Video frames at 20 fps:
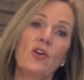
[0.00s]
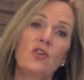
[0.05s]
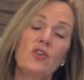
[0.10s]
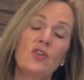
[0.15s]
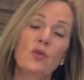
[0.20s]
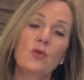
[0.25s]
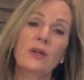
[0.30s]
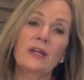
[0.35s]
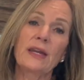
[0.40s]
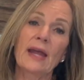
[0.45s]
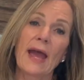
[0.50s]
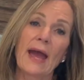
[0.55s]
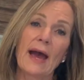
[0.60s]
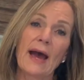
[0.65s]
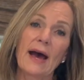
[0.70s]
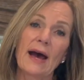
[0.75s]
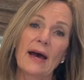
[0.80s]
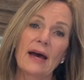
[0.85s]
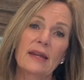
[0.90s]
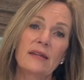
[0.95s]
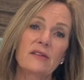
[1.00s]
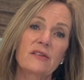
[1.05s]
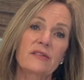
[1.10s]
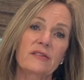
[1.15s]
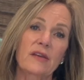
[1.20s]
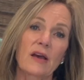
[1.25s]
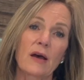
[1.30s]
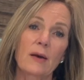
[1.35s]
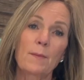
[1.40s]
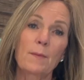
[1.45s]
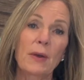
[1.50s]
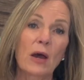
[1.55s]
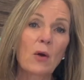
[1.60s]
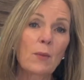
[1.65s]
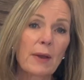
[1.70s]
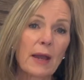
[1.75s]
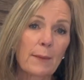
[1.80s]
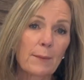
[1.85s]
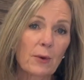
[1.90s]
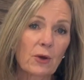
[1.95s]
You can add some bell
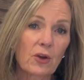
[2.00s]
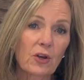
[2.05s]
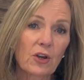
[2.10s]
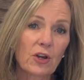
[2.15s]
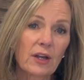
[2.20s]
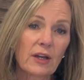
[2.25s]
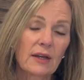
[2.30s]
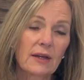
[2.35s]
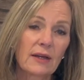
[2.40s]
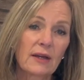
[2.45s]
pepper.